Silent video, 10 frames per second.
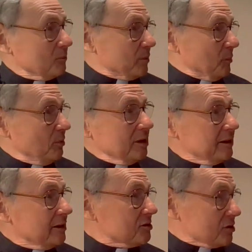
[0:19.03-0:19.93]
people
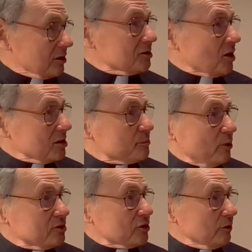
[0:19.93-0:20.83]
in the church are
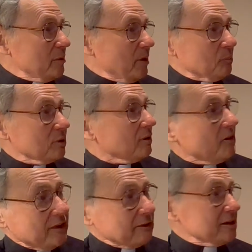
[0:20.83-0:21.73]
supposed to remember a
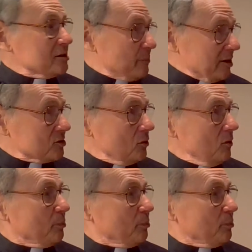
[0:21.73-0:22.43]
very special